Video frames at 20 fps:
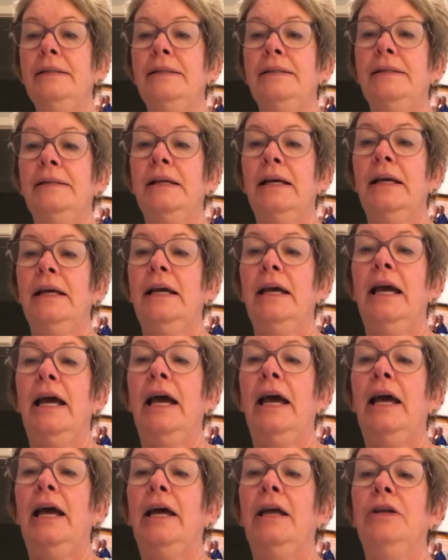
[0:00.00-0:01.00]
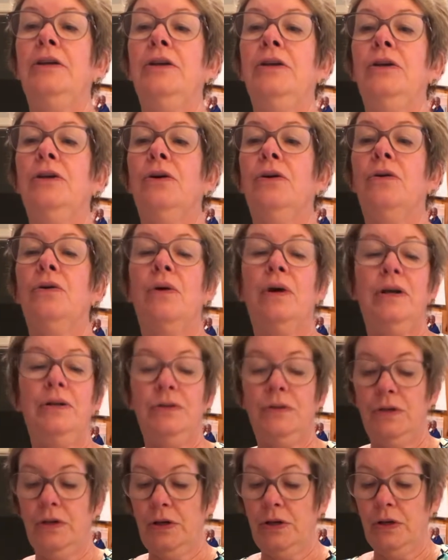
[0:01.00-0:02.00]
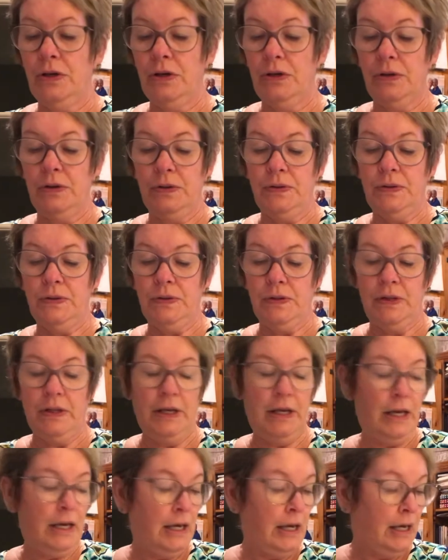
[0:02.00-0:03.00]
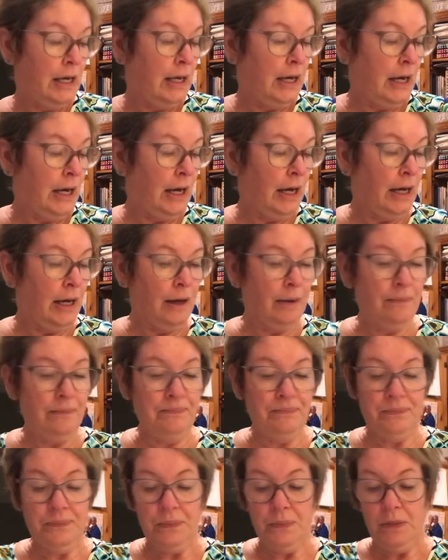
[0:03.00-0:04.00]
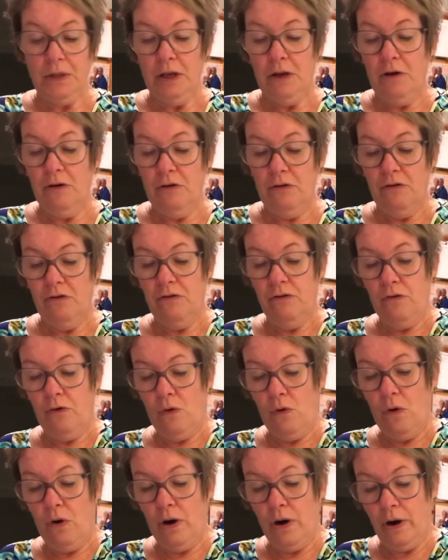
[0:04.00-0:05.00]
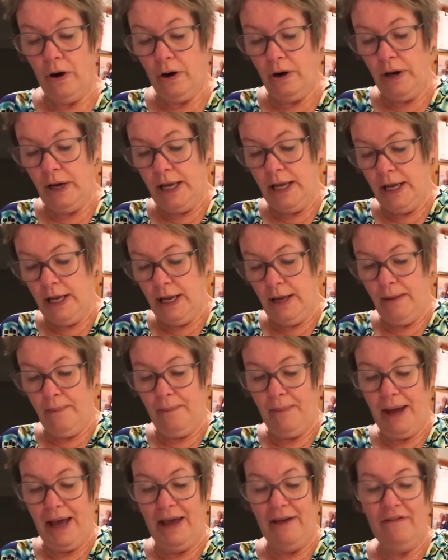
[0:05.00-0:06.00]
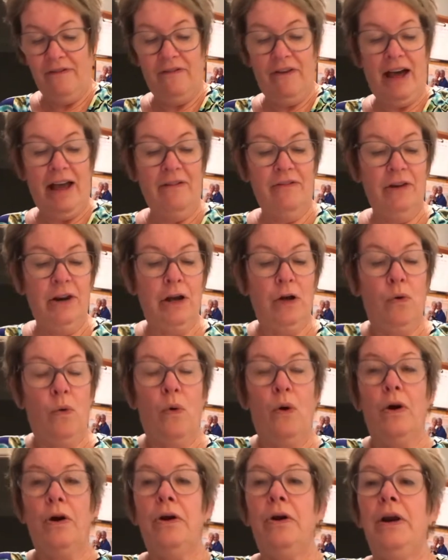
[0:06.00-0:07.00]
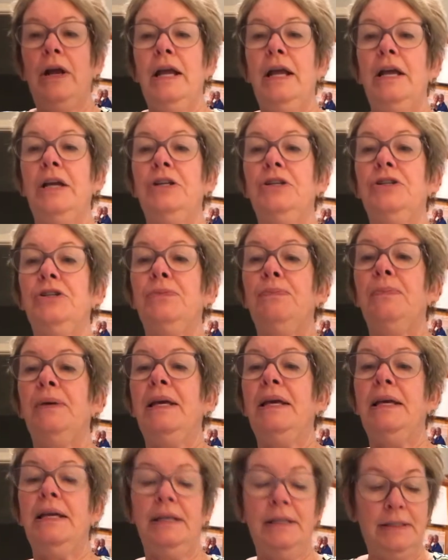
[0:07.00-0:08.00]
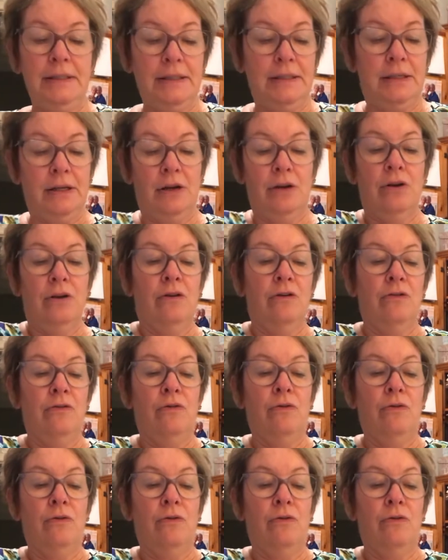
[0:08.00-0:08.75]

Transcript: base, and you're going to use the 4 by 5 1/4 inch piece